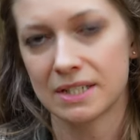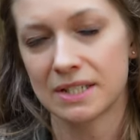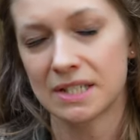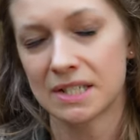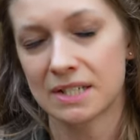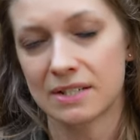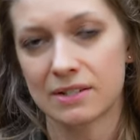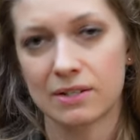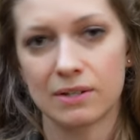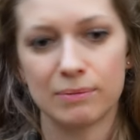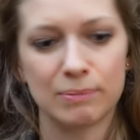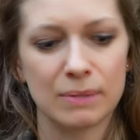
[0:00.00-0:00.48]

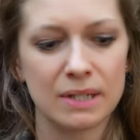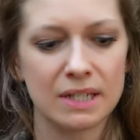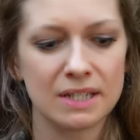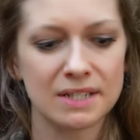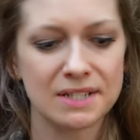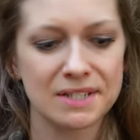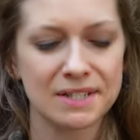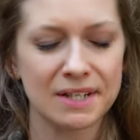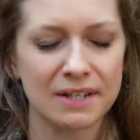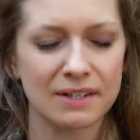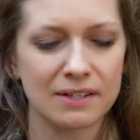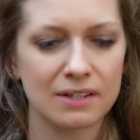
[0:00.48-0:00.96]
That
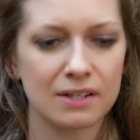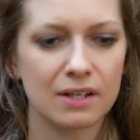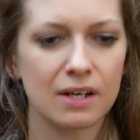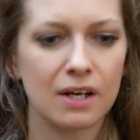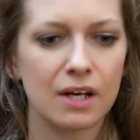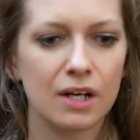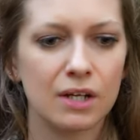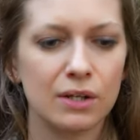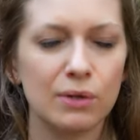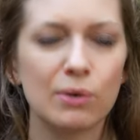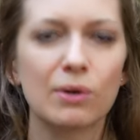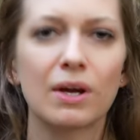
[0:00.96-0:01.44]
means that
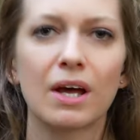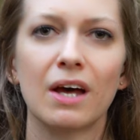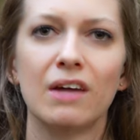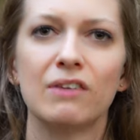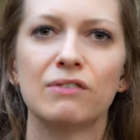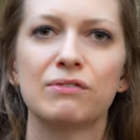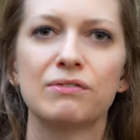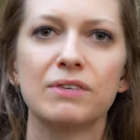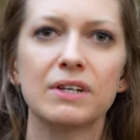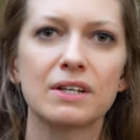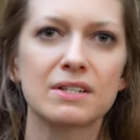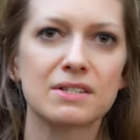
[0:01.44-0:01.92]
you can
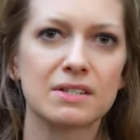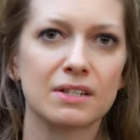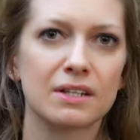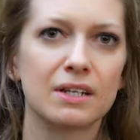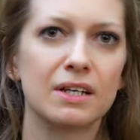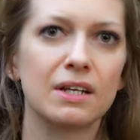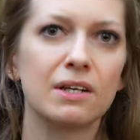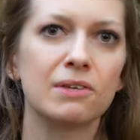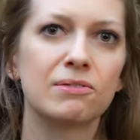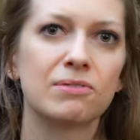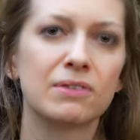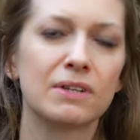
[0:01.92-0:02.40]
fix the
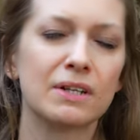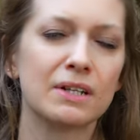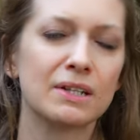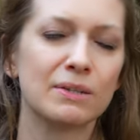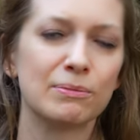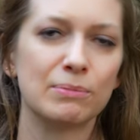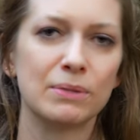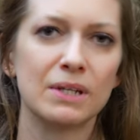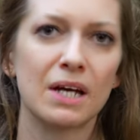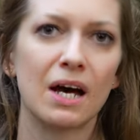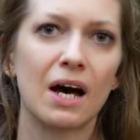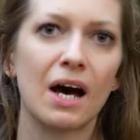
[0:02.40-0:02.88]
Kieferle
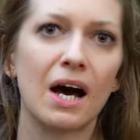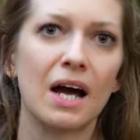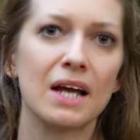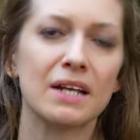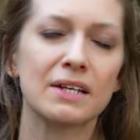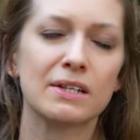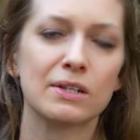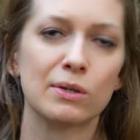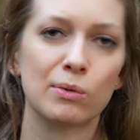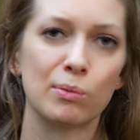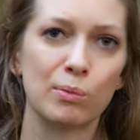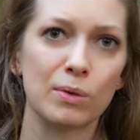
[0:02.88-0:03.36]

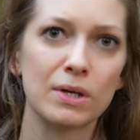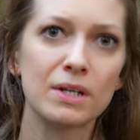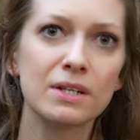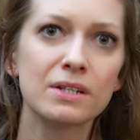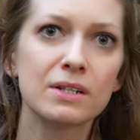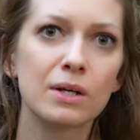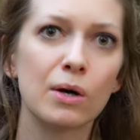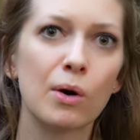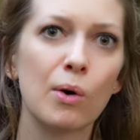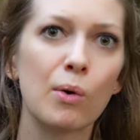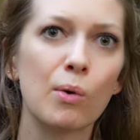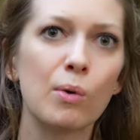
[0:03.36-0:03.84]
behind a
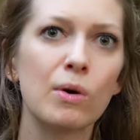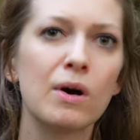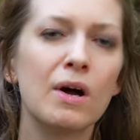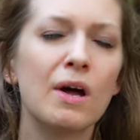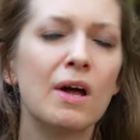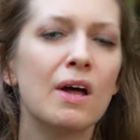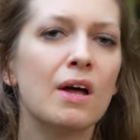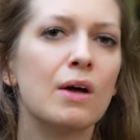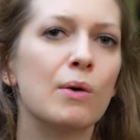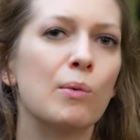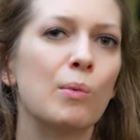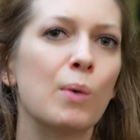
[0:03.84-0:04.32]
window
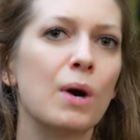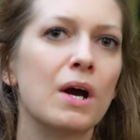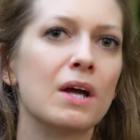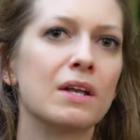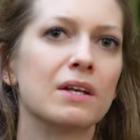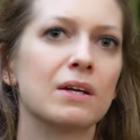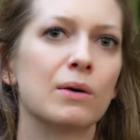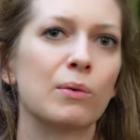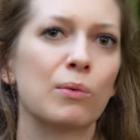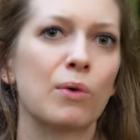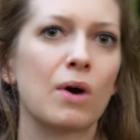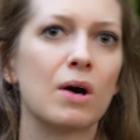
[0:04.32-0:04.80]

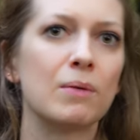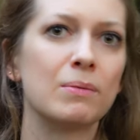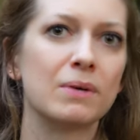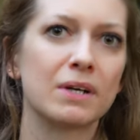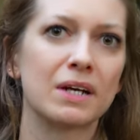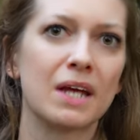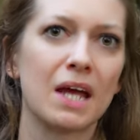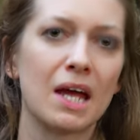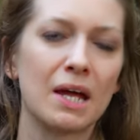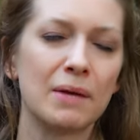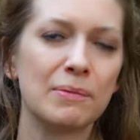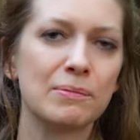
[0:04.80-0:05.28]
when a robber
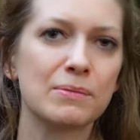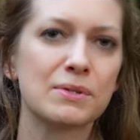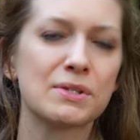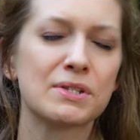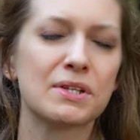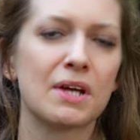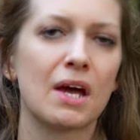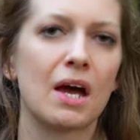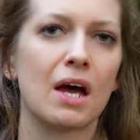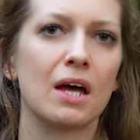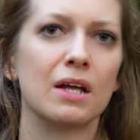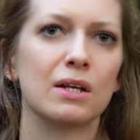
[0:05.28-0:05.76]
comes
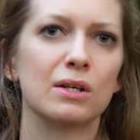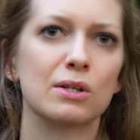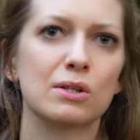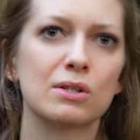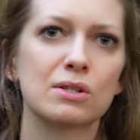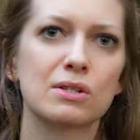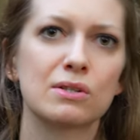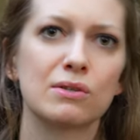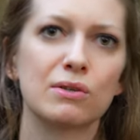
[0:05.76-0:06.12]
and